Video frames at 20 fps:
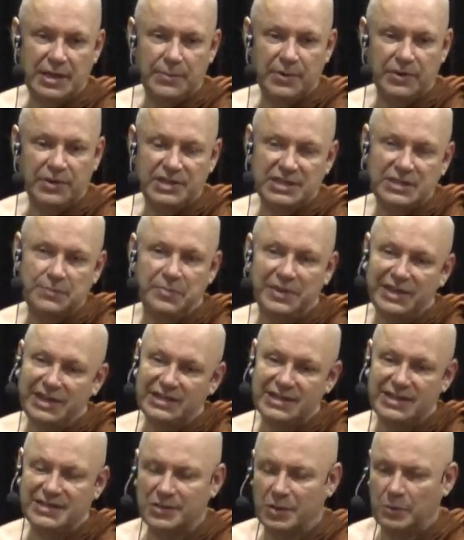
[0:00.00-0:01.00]
because
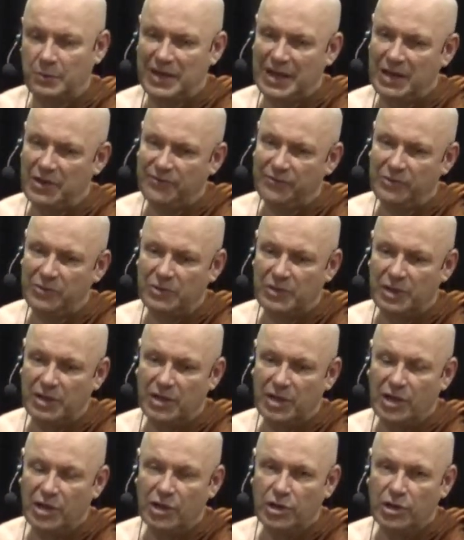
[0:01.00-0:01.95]
speech is so powerful.